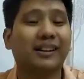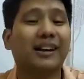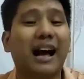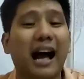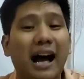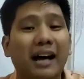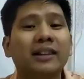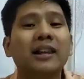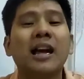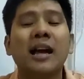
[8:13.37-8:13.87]

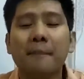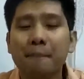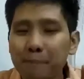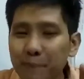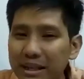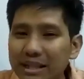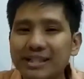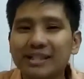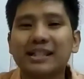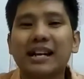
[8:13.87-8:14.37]
God.
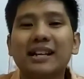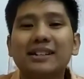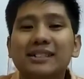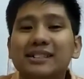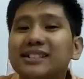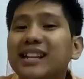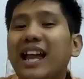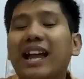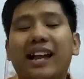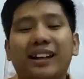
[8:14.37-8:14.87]
Minsan,
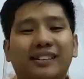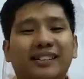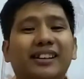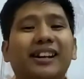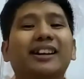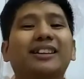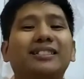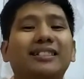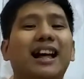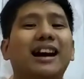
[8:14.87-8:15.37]
second
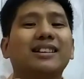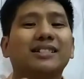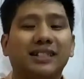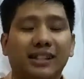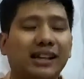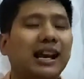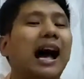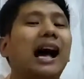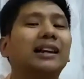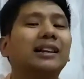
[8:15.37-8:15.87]
rate lang
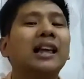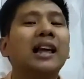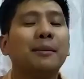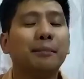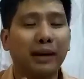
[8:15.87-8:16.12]
si God.